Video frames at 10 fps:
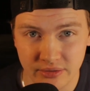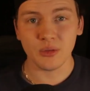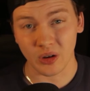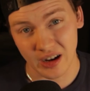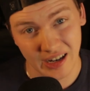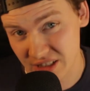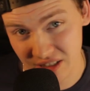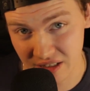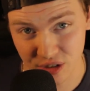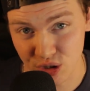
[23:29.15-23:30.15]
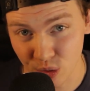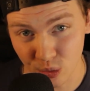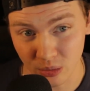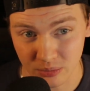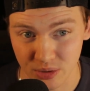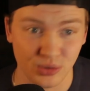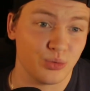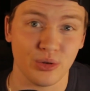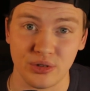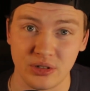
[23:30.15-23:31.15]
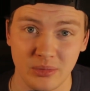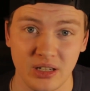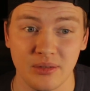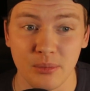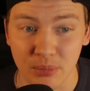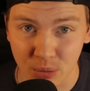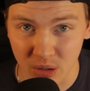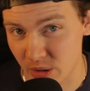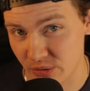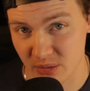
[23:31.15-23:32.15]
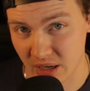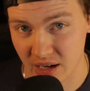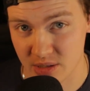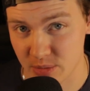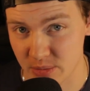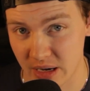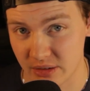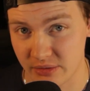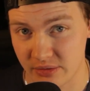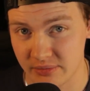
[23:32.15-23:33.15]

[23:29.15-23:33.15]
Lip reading: Well, I just think it's cool, so it's worth it to me. But what about from a cost perspective?